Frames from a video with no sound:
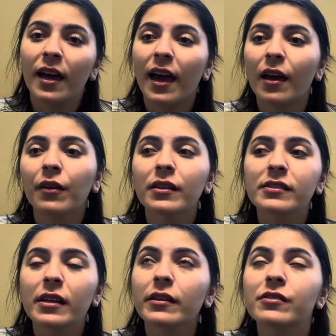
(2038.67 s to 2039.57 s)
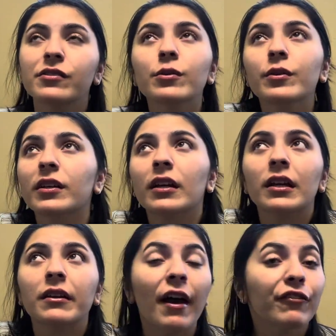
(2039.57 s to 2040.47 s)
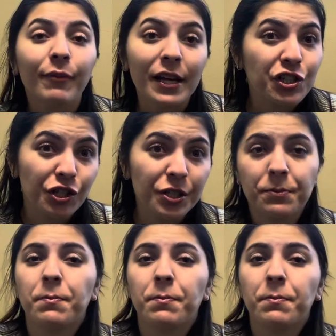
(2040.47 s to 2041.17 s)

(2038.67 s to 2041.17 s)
And let's do it in F major.